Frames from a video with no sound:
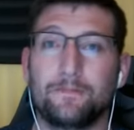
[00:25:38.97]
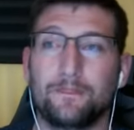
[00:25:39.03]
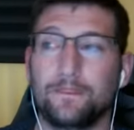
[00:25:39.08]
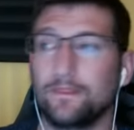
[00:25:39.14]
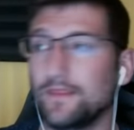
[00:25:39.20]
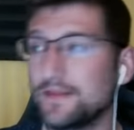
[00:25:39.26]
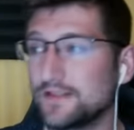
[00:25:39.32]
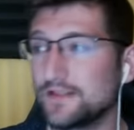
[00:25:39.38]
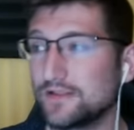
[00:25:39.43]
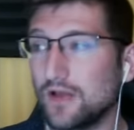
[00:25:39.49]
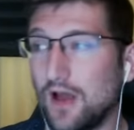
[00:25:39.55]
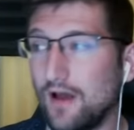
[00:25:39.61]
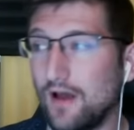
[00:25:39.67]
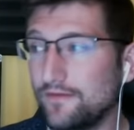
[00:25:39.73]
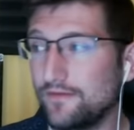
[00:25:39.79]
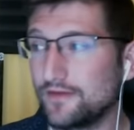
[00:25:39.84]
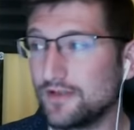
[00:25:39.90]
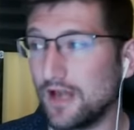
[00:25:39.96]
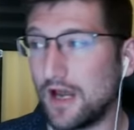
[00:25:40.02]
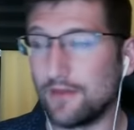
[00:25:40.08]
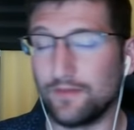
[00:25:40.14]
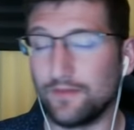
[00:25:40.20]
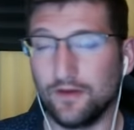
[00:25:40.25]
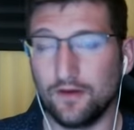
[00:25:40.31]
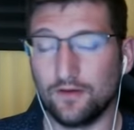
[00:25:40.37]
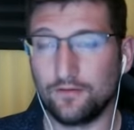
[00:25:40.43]
this is off the
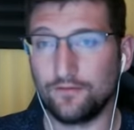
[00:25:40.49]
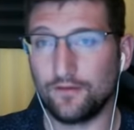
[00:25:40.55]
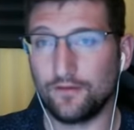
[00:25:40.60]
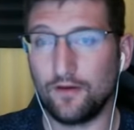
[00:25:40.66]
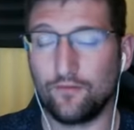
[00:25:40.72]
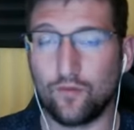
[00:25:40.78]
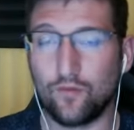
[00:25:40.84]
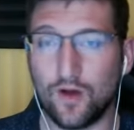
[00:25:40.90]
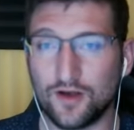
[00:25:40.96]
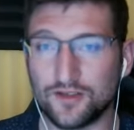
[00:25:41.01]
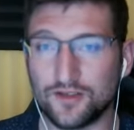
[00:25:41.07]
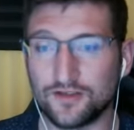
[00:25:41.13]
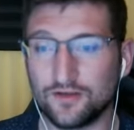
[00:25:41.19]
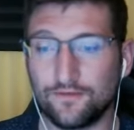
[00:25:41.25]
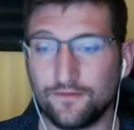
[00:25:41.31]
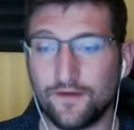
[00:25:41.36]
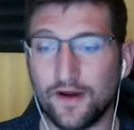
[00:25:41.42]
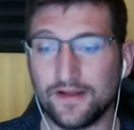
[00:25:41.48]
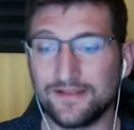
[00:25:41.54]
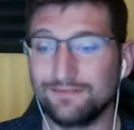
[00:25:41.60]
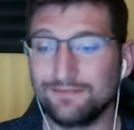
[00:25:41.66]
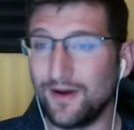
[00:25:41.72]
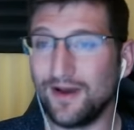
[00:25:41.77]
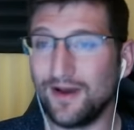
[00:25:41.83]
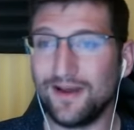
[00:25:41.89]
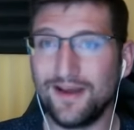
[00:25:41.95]
topic of, of watching the fights,
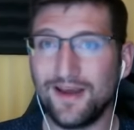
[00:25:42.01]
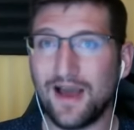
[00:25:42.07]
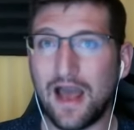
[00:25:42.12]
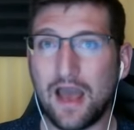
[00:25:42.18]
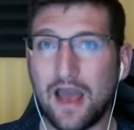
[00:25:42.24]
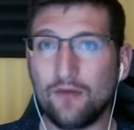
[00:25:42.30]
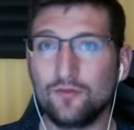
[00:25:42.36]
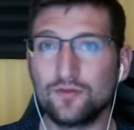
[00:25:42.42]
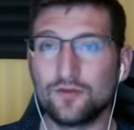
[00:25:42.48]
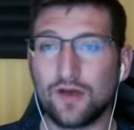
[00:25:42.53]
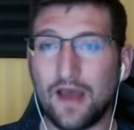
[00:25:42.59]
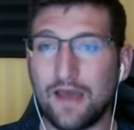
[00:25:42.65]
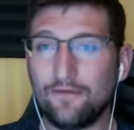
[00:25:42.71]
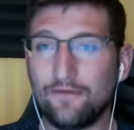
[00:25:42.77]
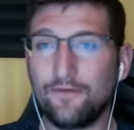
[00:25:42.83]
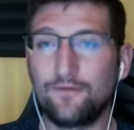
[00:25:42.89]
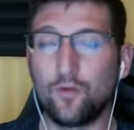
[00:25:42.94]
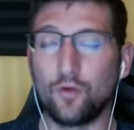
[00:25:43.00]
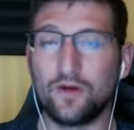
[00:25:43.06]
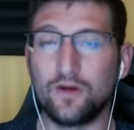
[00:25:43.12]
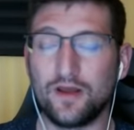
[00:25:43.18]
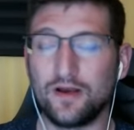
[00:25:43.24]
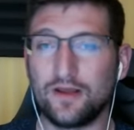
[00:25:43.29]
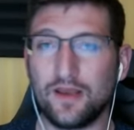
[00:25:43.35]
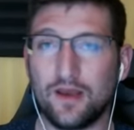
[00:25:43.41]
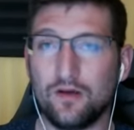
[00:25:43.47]
but I, I have a Fortnite
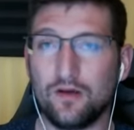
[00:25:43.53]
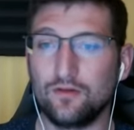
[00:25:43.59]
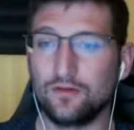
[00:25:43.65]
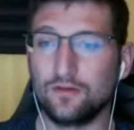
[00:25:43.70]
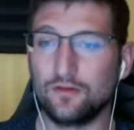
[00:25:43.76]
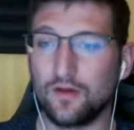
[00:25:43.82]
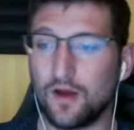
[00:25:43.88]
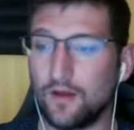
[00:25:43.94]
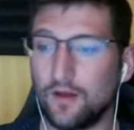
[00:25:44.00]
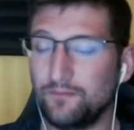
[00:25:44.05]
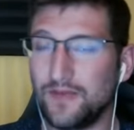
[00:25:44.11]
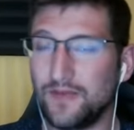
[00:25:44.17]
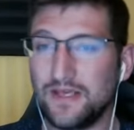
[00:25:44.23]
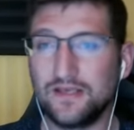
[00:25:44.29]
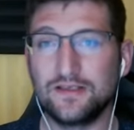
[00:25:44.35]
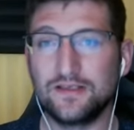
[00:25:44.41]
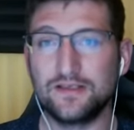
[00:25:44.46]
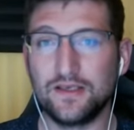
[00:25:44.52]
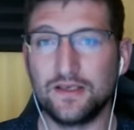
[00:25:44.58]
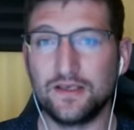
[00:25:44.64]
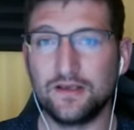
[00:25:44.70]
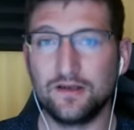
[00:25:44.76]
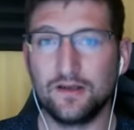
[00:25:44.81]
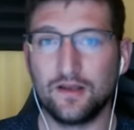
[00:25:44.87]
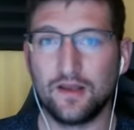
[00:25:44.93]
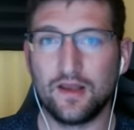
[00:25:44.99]
account on PC,
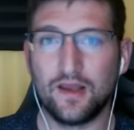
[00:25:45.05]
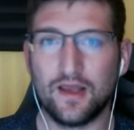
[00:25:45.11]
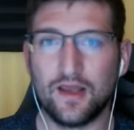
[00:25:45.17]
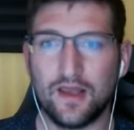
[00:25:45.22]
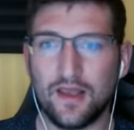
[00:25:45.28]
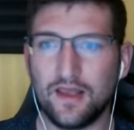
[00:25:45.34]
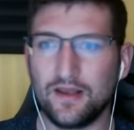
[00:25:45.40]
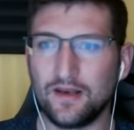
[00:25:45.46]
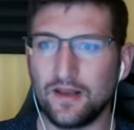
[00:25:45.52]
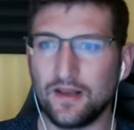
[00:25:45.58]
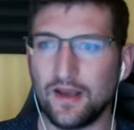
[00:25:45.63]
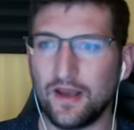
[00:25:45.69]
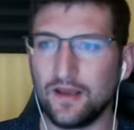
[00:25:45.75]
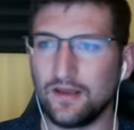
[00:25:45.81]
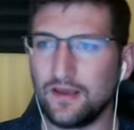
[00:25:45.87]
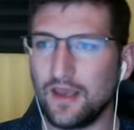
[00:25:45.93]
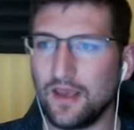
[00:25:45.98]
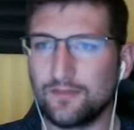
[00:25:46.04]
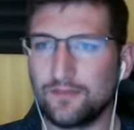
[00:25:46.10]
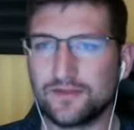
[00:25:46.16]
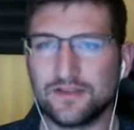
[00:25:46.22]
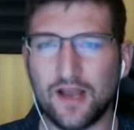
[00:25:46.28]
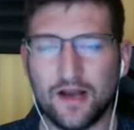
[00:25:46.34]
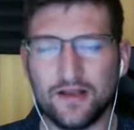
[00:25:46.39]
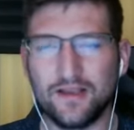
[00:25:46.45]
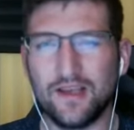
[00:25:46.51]
and I kept
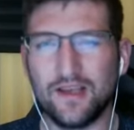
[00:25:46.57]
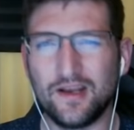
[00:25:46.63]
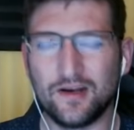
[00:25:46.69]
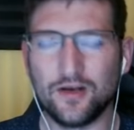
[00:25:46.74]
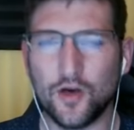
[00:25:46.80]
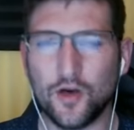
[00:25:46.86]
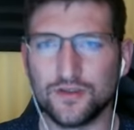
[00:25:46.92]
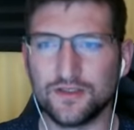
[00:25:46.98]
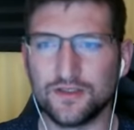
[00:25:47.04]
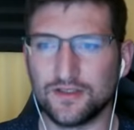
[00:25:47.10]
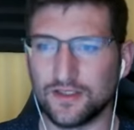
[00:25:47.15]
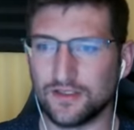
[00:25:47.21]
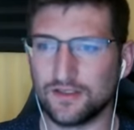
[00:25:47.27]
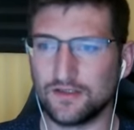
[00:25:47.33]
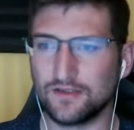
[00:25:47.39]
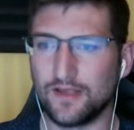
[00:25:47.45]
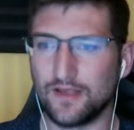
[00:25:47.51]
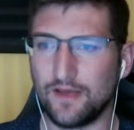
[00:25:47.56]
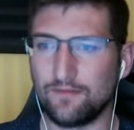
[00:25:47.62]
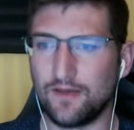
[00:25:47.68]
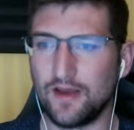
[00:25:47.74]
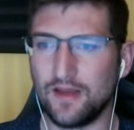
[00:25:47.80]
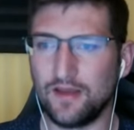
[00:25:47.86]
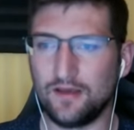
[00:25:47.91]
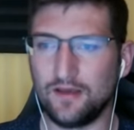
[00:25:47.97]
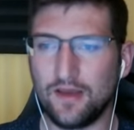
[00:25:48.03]
signing in and noticing that, that
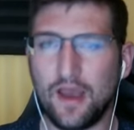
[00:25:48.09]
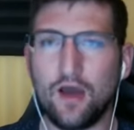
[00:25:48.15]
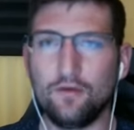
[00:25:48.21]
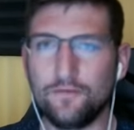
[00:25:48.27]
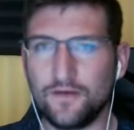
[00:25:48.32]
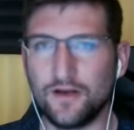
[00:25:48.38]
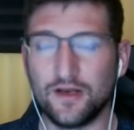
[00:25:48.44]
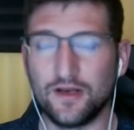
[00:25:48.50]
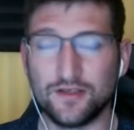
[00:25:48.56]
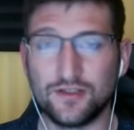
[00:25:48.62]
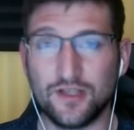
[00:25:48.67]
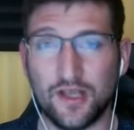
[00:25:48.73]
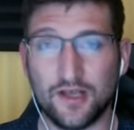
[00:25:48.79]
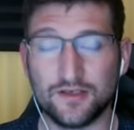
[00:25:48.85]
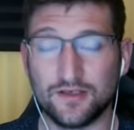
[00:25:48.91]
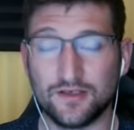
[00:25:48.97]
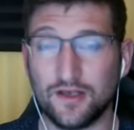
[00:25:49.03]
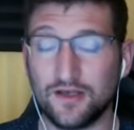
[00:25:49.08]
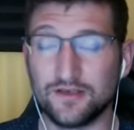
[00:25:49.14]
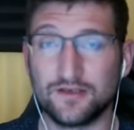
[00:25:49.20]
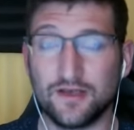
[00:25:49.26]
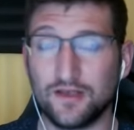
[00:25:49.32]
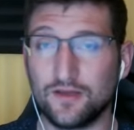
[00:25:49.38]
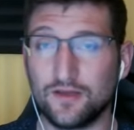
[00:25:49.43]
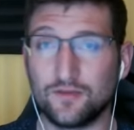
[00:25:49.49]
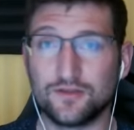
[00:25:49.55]
my outfit had changed, and I just
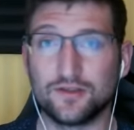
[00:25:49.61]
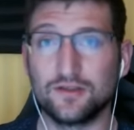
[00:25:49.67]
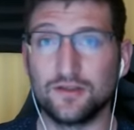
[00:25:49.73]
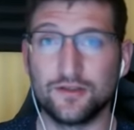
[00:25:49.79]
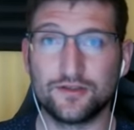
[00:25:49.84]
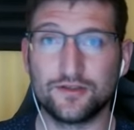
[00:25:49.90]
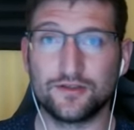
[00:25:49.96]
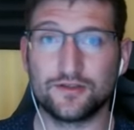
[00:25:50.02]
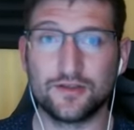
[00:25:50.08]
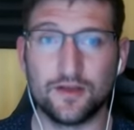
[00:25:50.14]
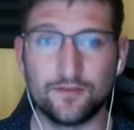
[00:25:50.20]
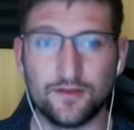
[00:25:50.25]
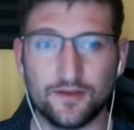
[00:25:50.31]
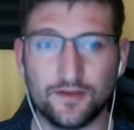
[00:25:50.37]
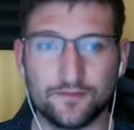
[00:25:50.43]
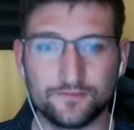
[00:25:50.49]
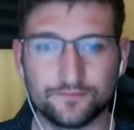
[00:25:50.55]
thought there was a glitch or something.